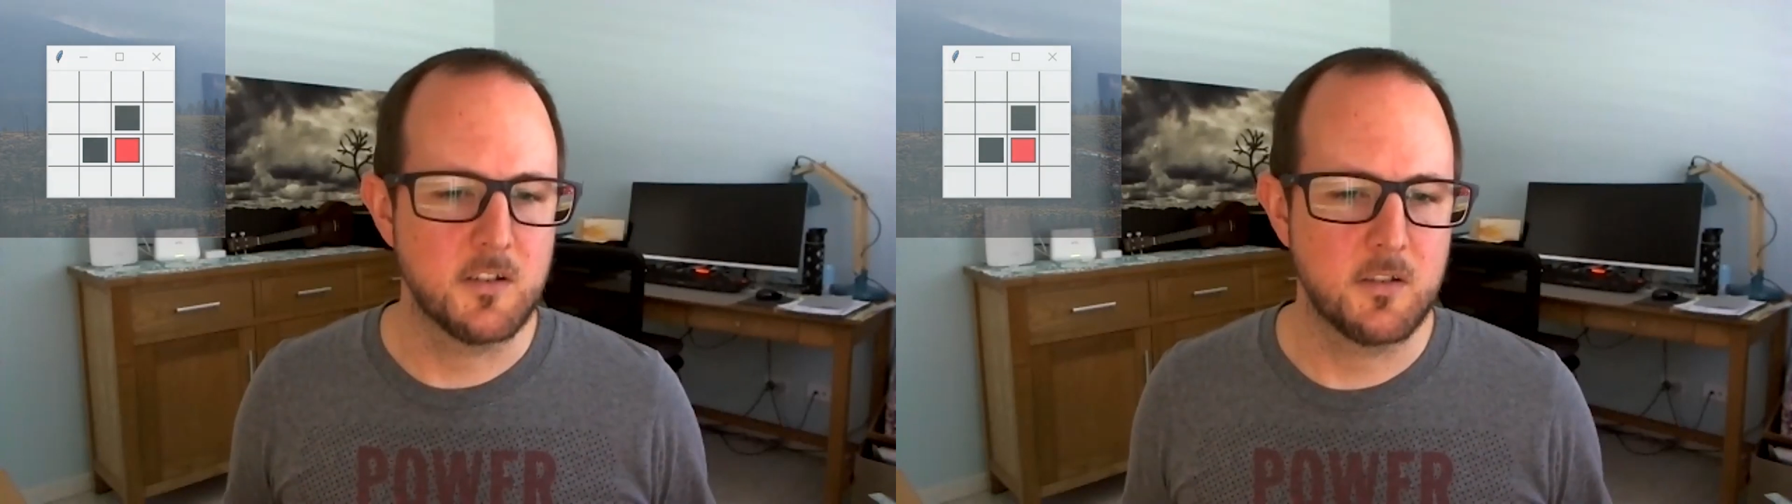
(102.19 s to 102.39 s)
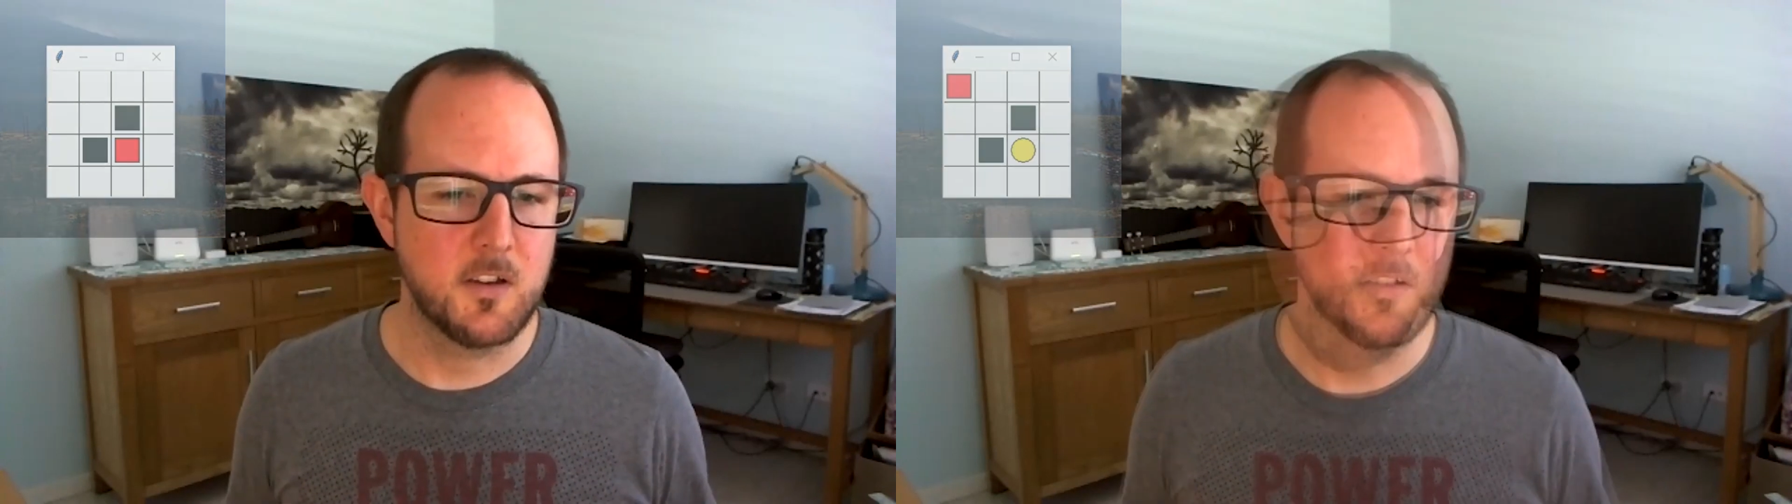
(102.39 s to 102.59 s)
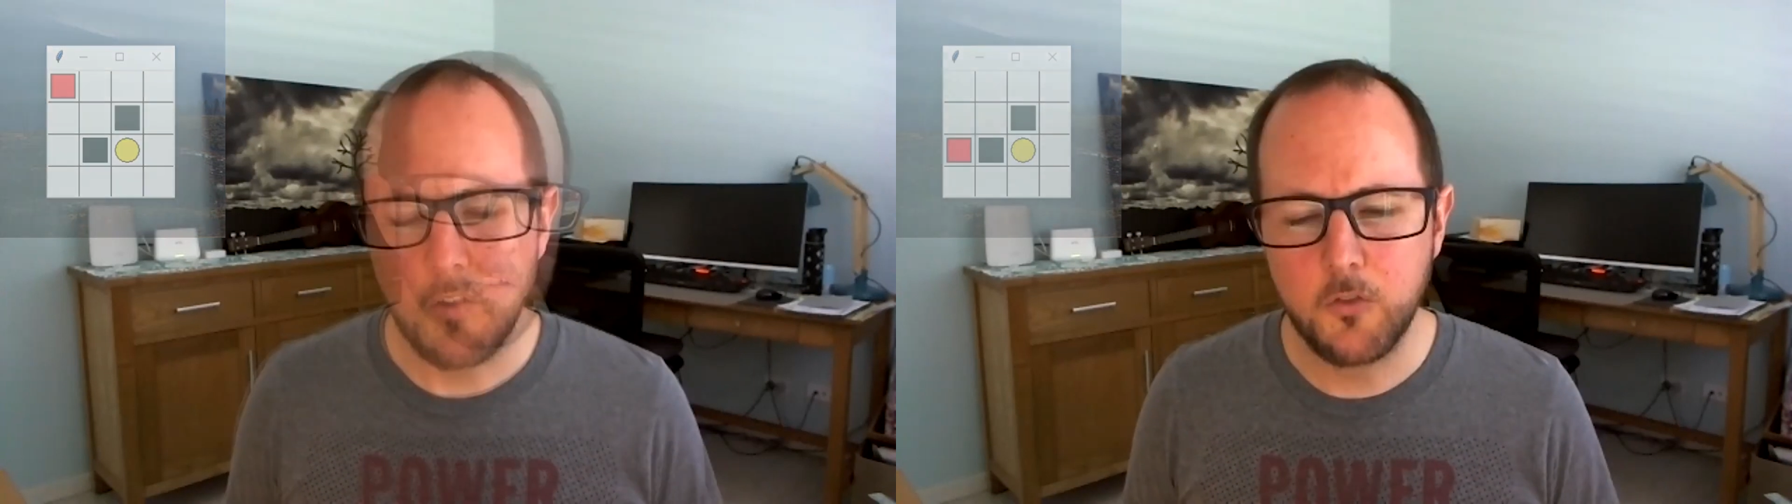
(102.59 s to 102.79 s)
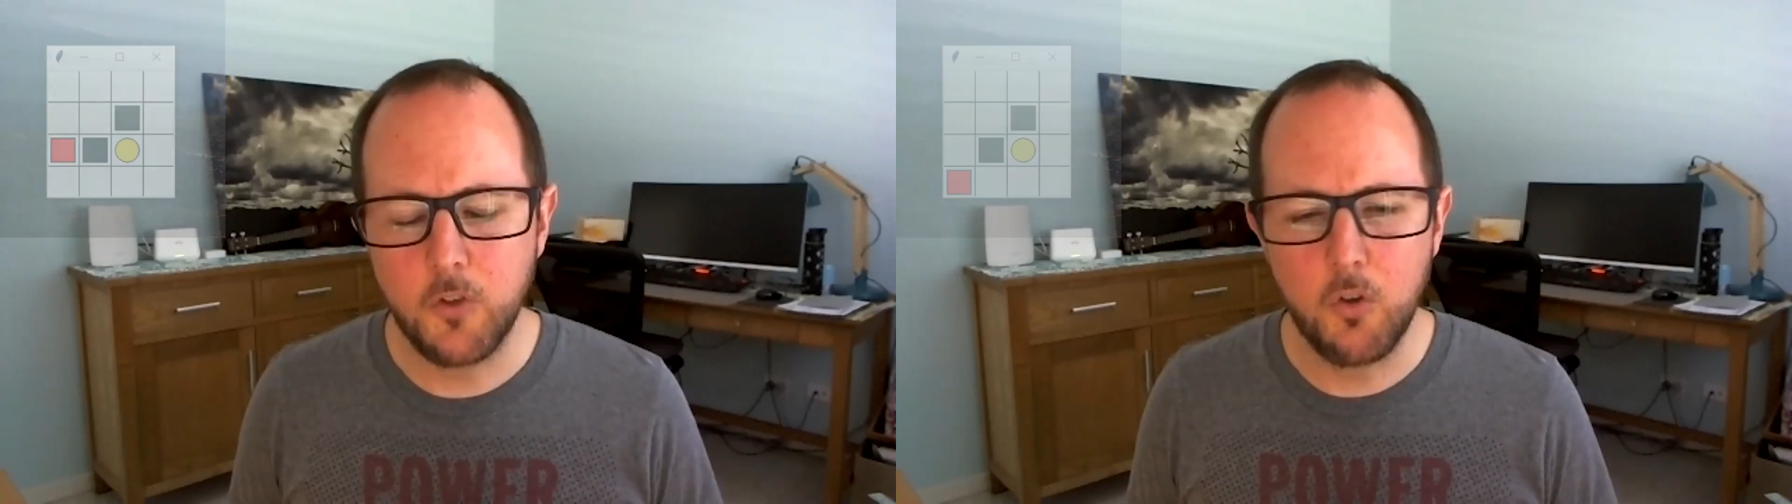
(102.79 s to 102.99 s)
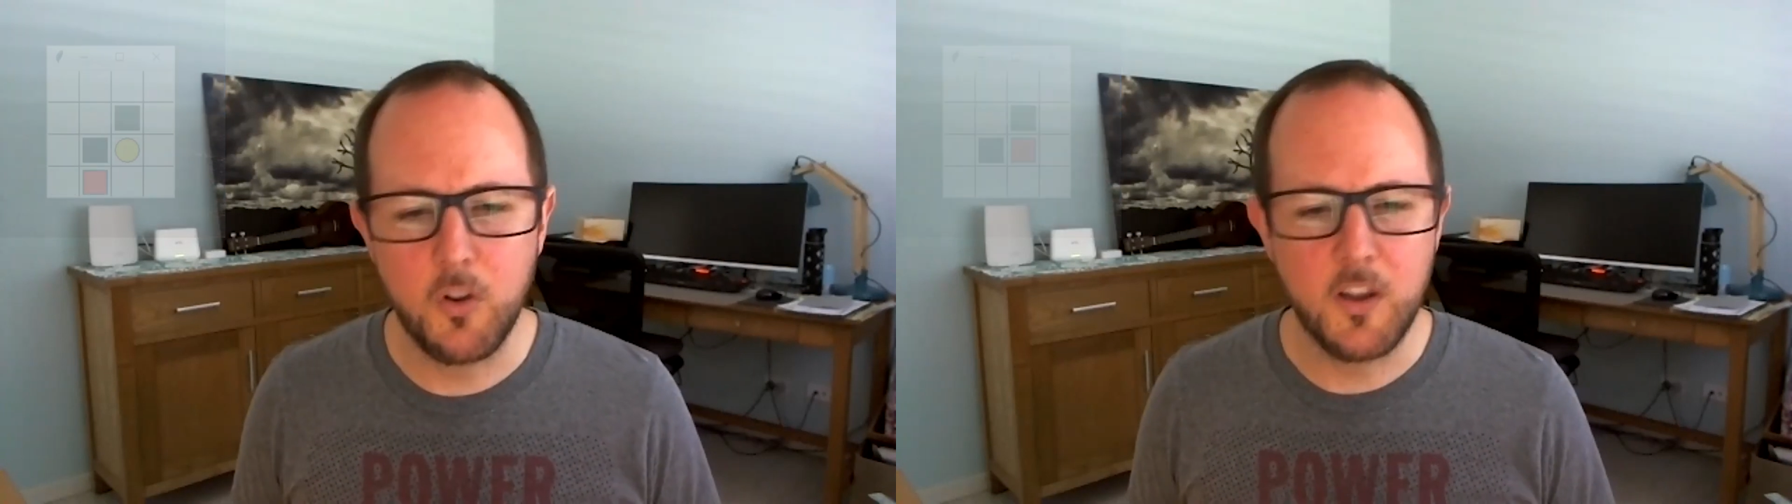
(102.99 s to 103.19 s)
is a step.
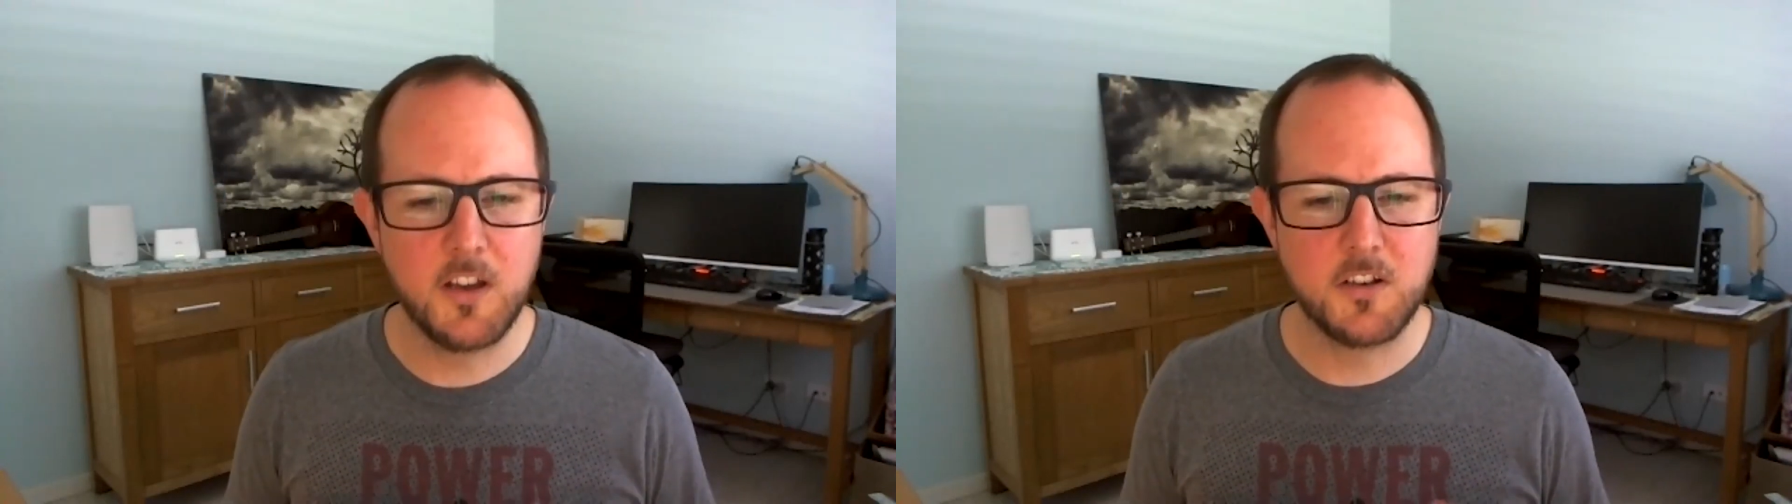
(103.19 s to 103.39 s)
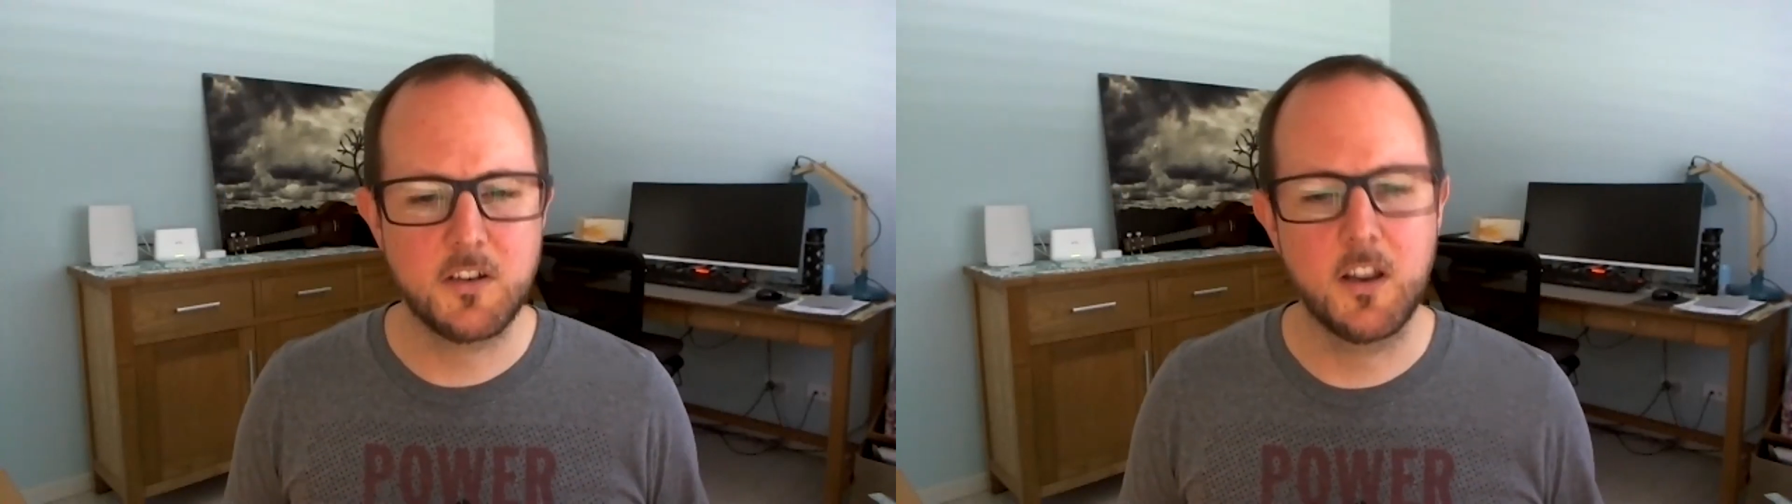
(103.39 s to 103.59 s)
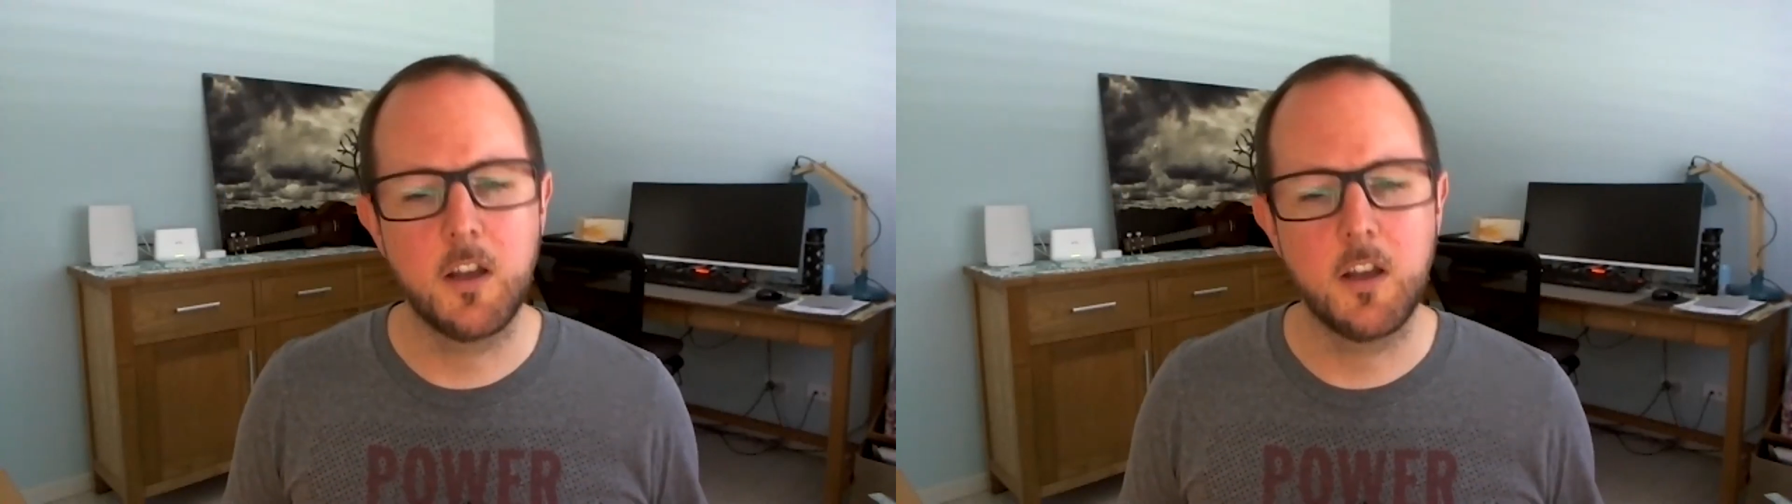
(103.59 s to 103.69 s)
In each step,